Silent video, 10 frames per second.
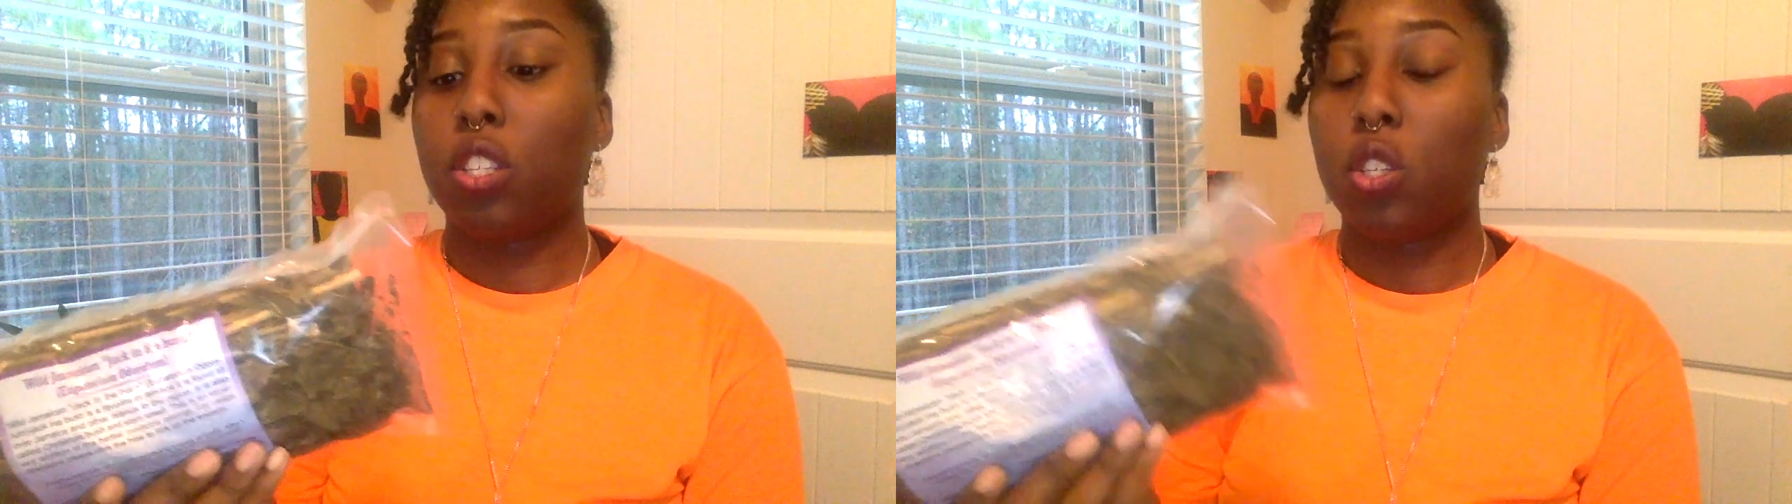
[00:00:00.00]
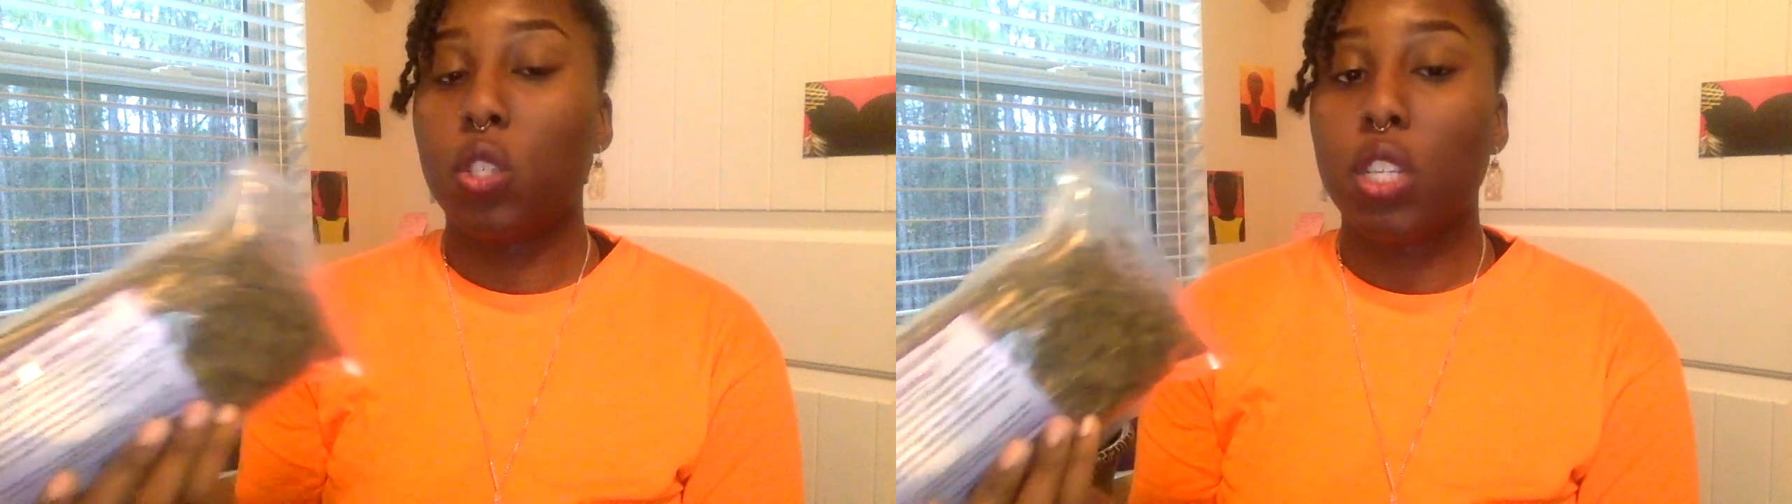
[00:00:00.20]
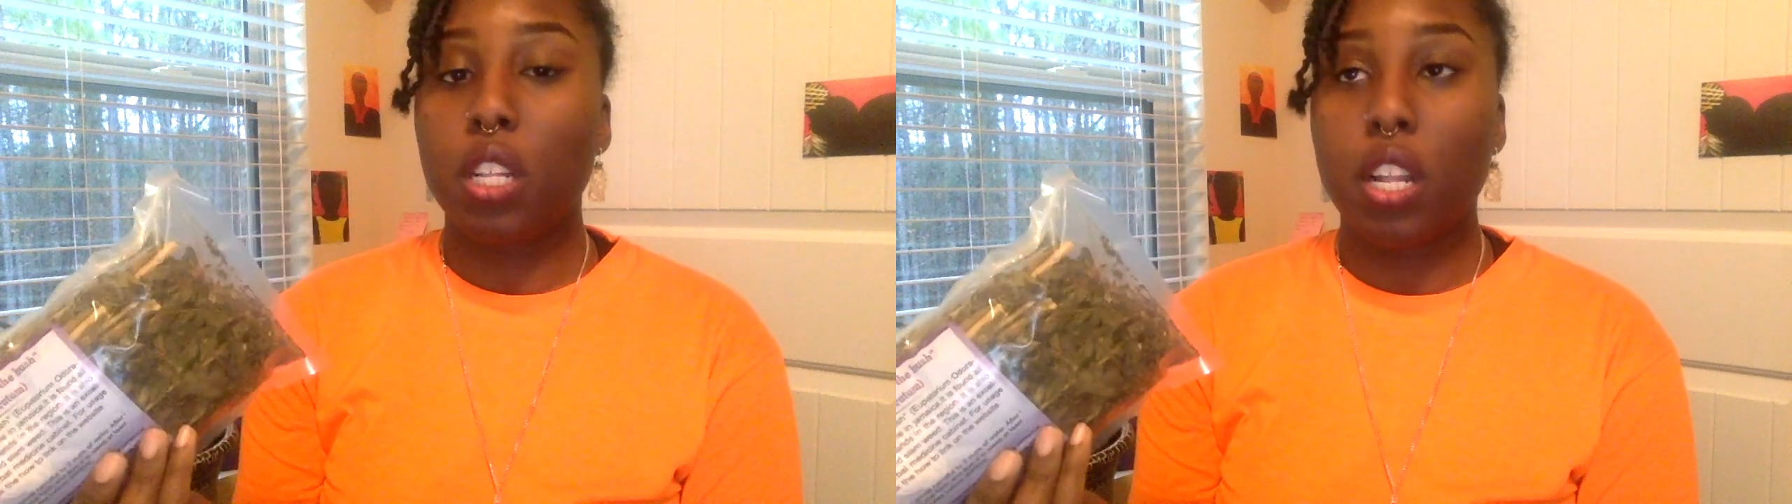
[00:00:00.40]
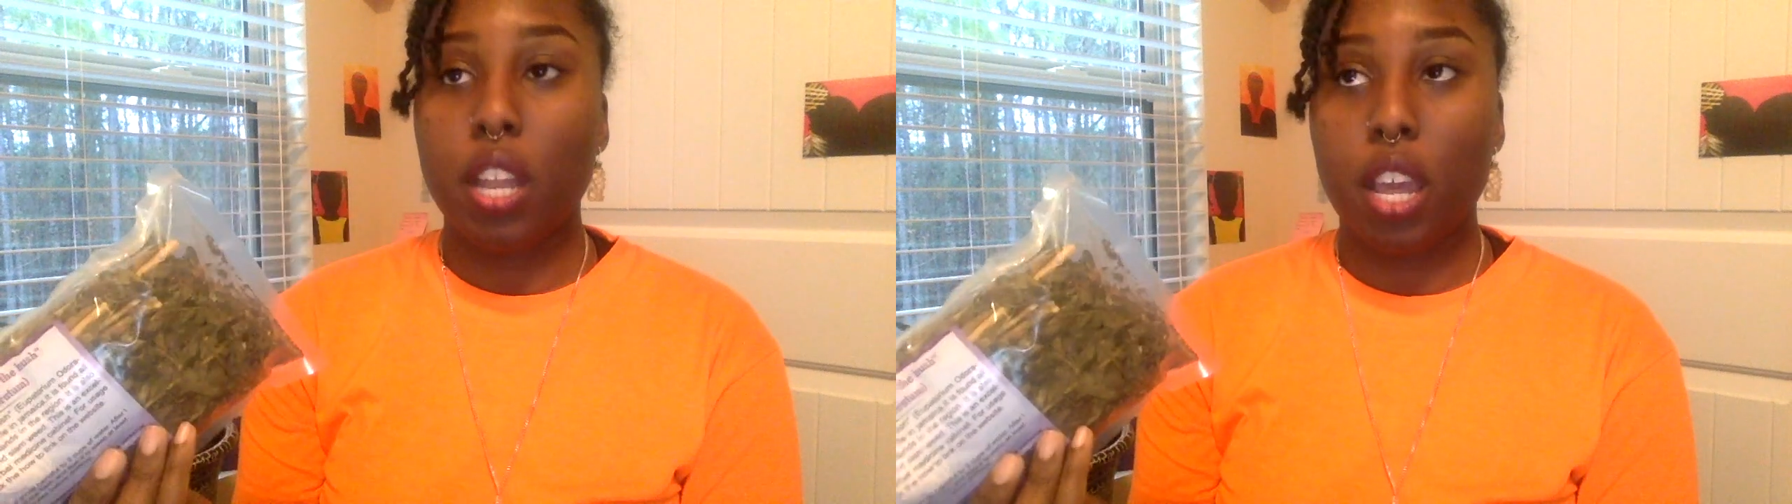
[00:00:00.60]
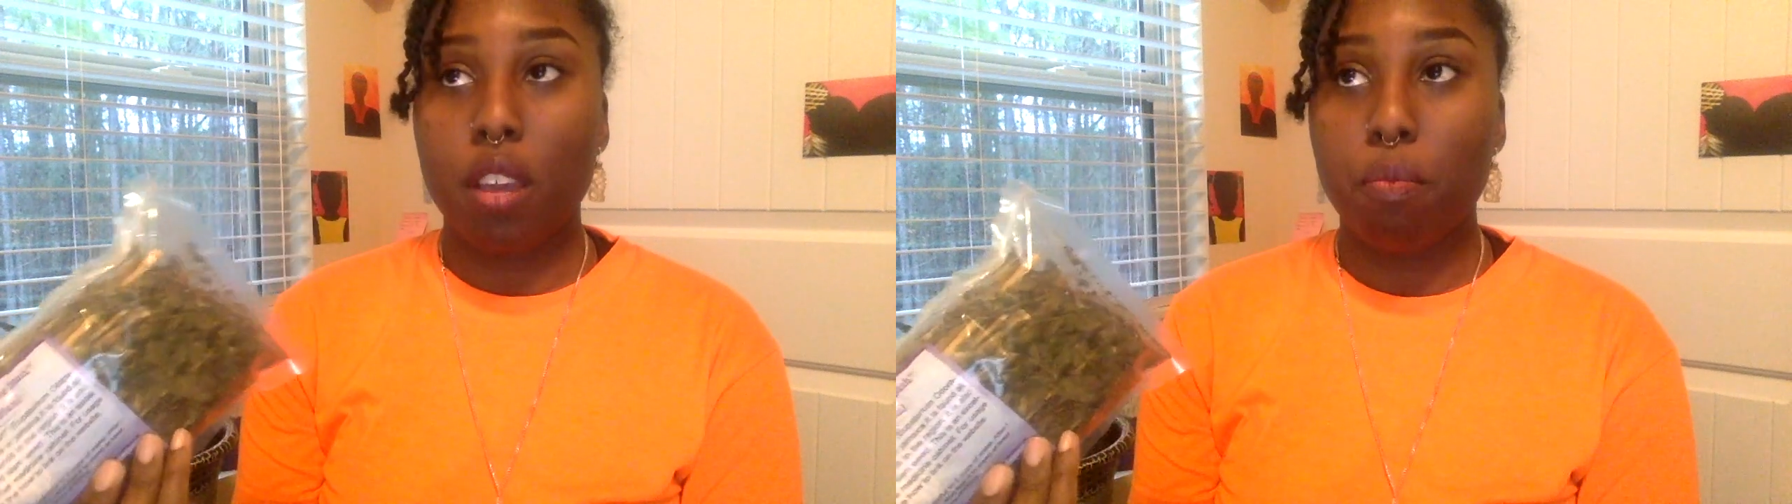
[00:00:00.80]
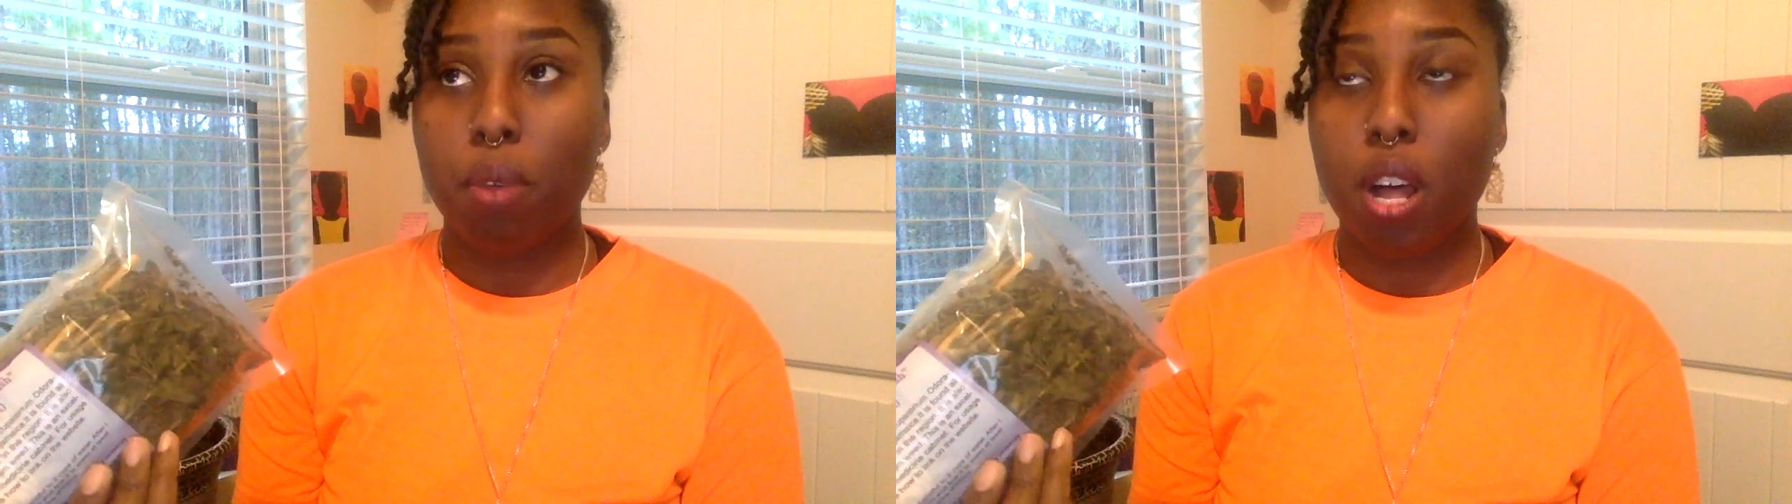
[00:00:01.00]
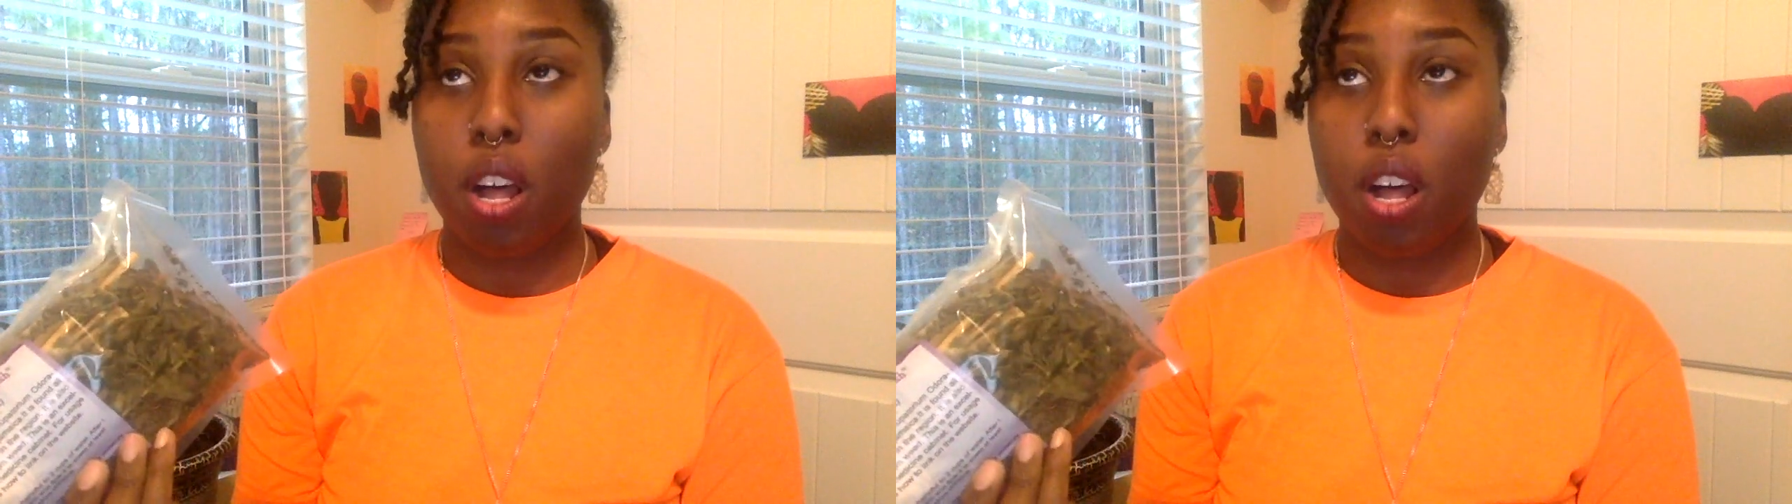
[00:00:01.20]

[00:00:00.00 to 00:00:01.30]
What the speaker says: using the name